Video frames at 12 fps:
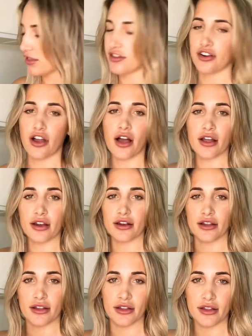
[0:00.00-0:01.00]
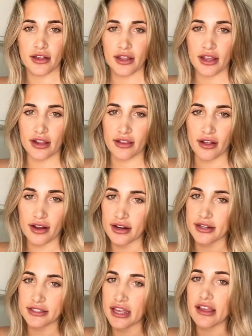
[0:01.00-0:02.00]
it's not
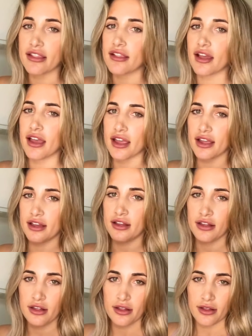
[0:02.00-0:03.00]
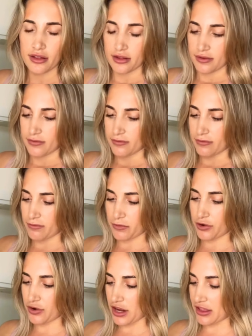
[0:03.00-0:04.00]
gonna taste like
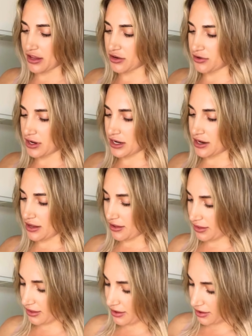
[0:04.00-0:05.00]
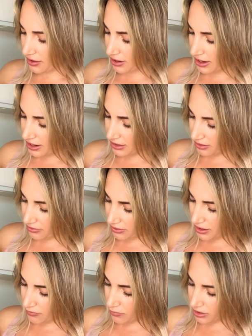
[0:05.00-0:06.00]
crazy greenness. All right, so
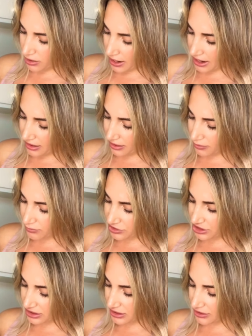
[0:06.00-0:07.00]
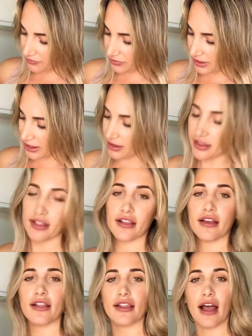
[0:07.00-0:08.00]
then we're gonna add some chili flakes
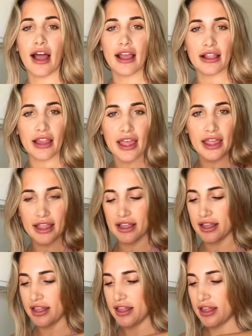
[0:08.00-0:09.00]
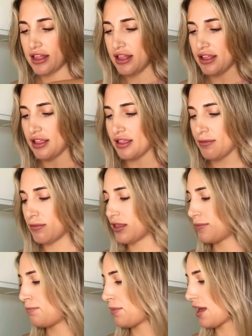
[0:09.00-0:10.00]
because I like some
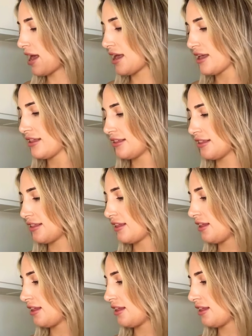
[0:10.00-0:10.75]
spice.